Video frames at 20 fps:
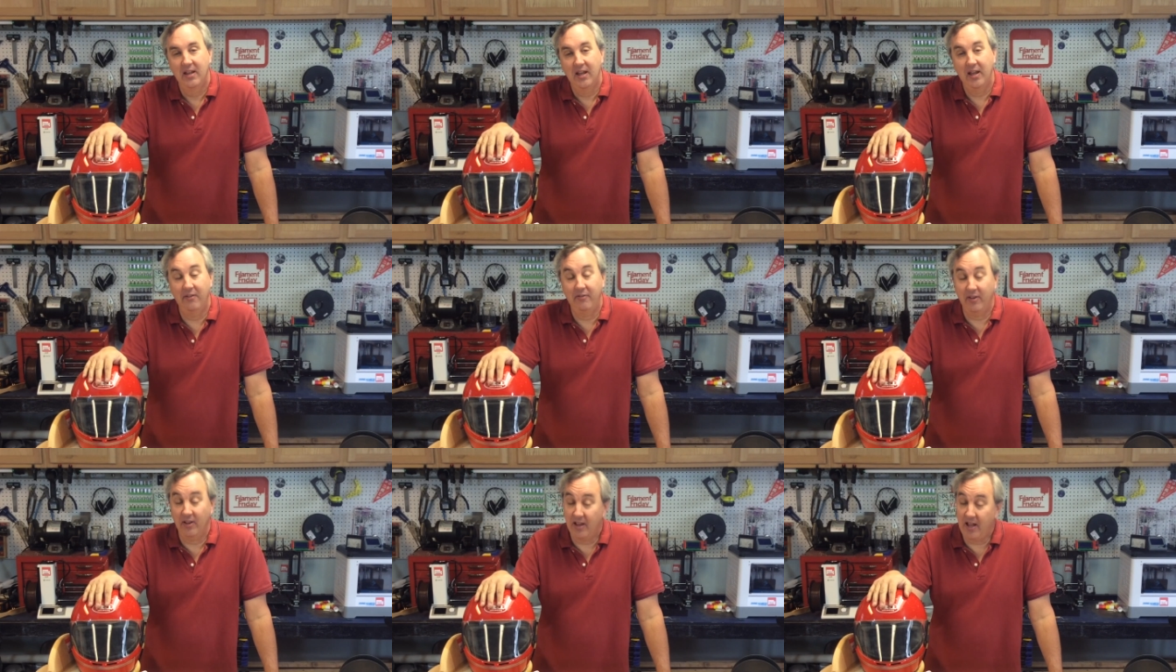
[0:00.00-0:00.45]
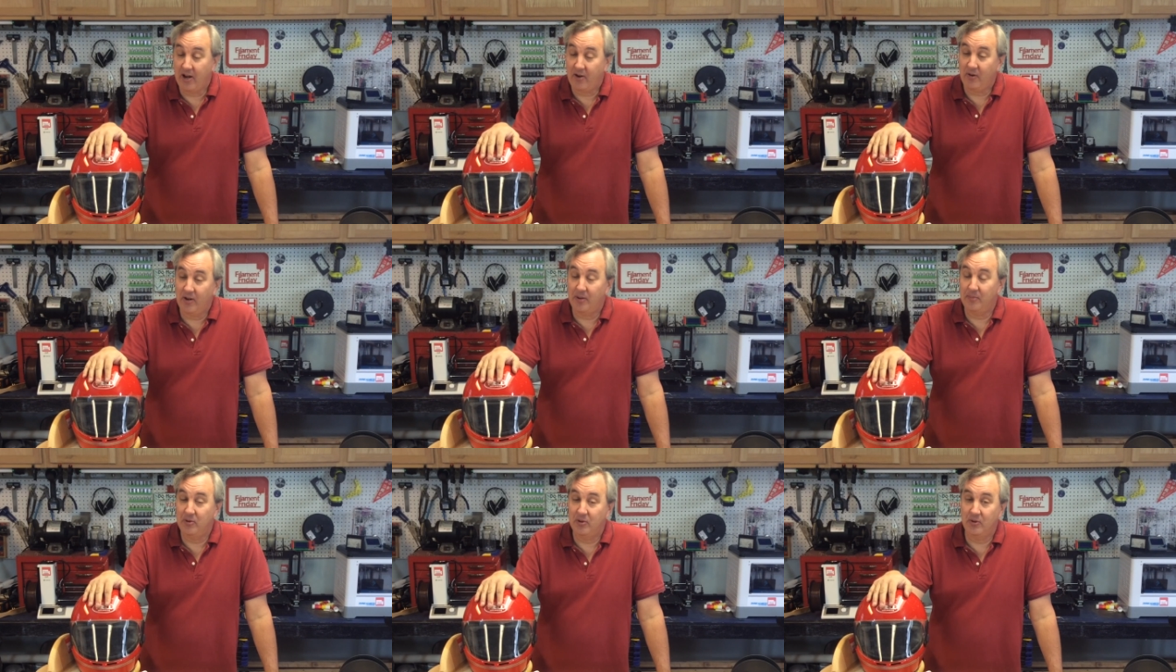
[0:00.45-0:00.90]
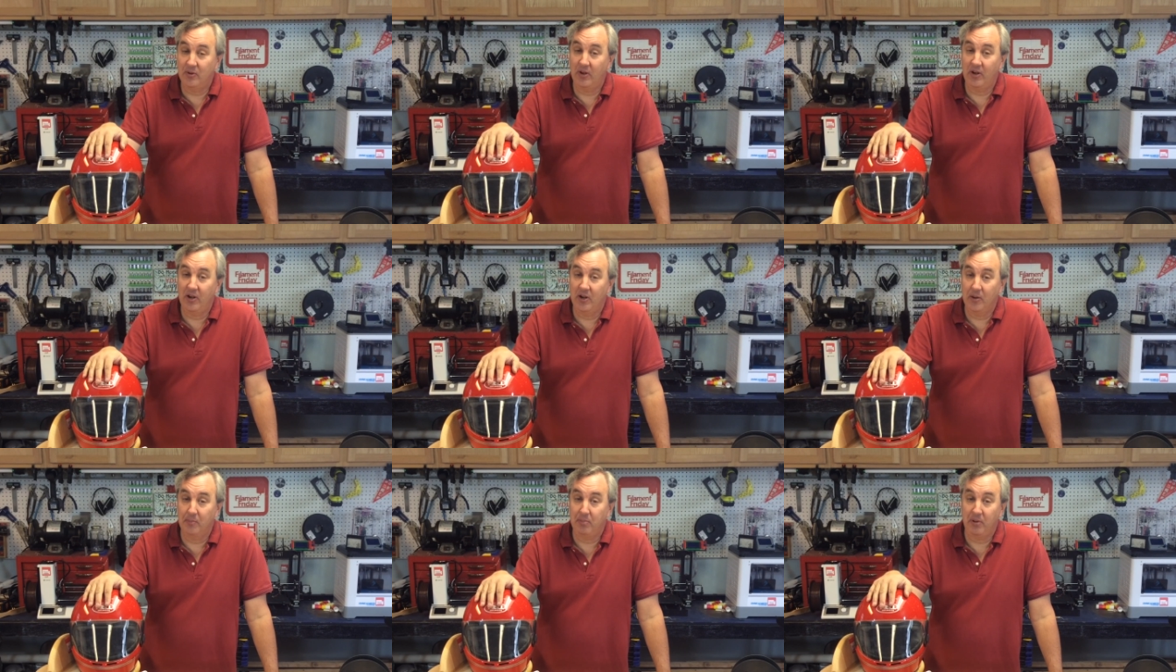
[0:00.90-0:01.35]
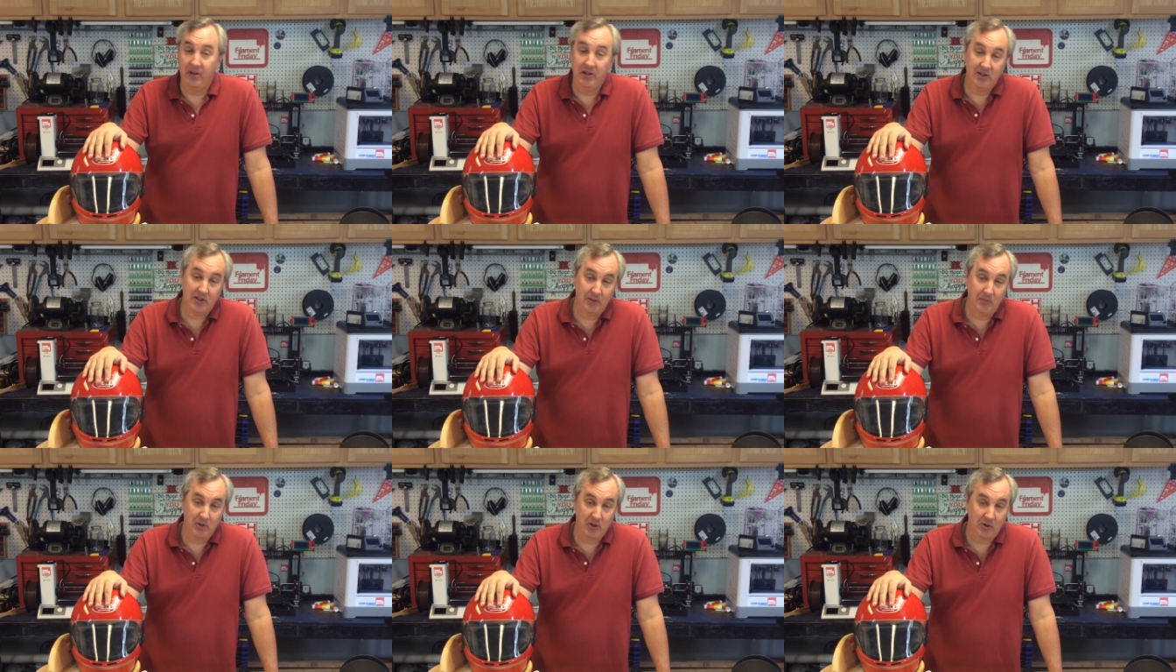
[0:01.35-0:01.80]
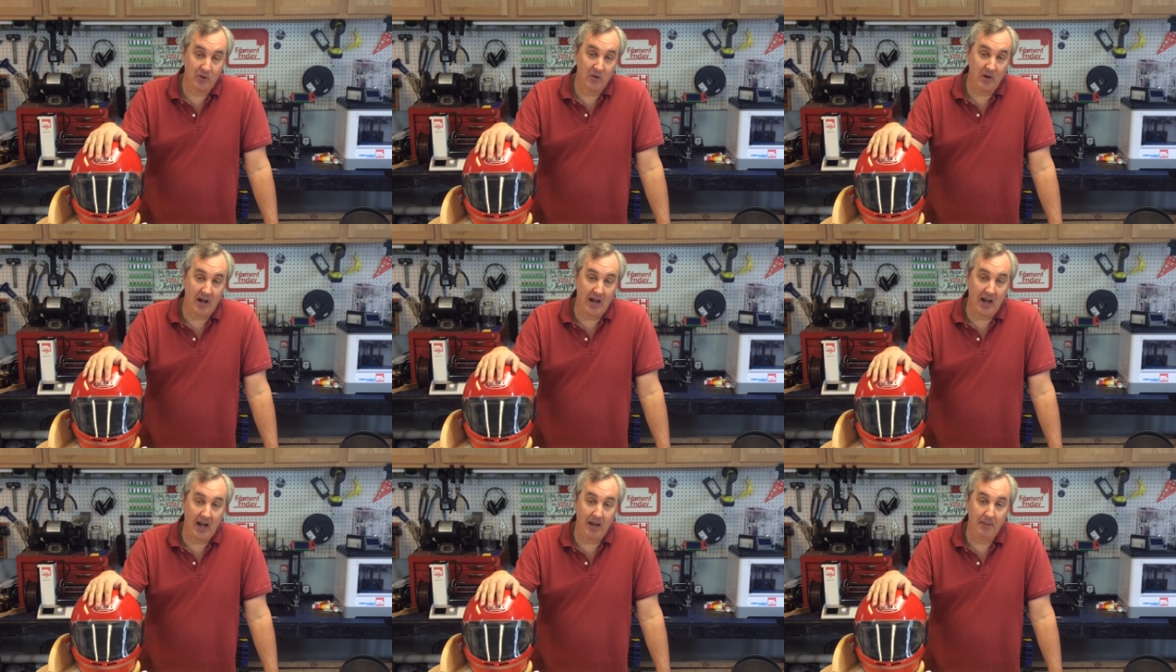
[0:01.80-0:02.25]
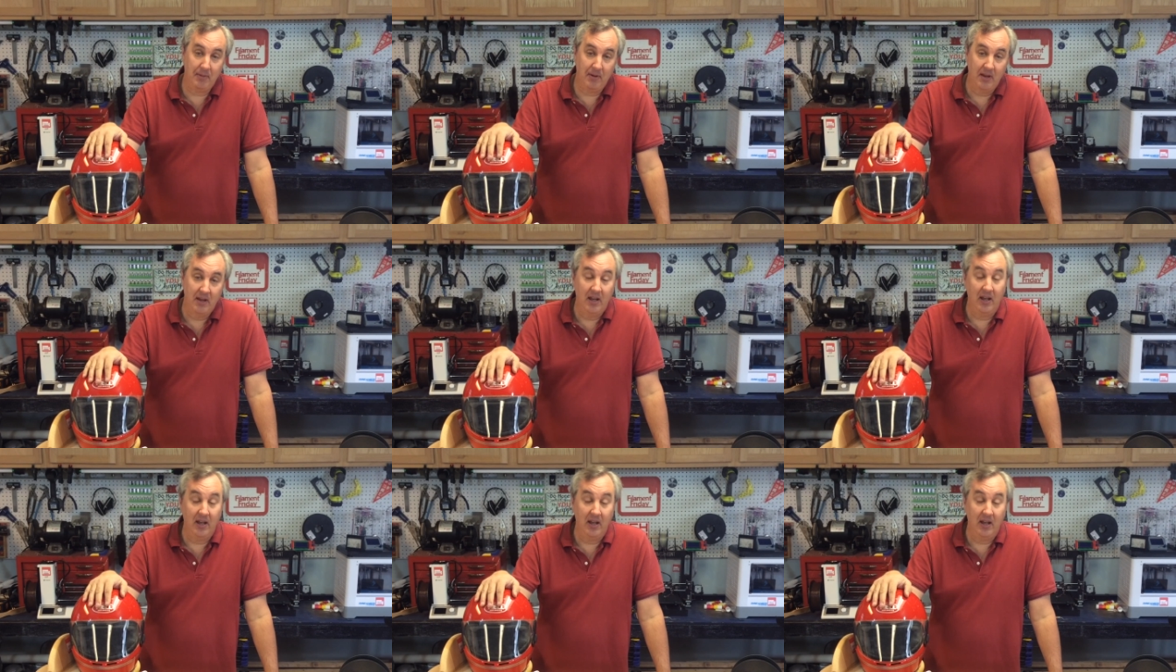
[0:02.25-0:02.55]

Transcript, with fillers: If you like what I'm doing here, please subscribe.